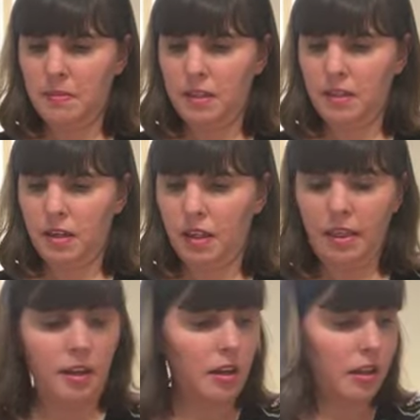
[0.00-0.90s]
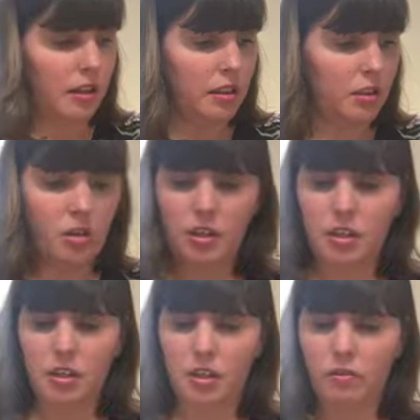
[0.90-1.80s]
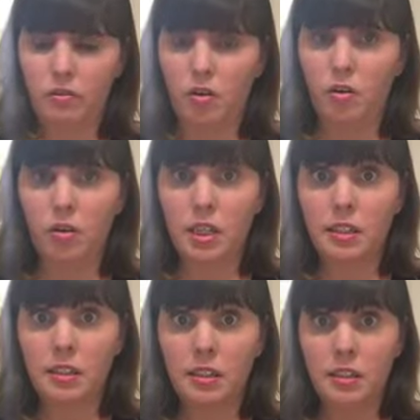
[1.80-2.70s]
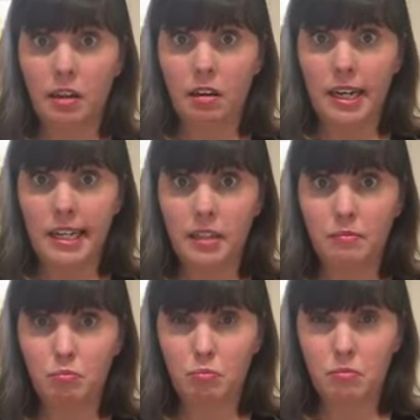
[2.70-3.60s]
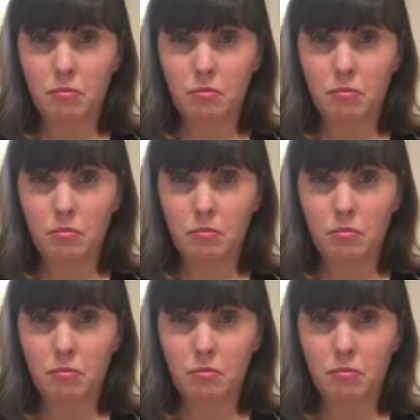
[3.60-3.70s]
oops, I think I glued it the wrong side.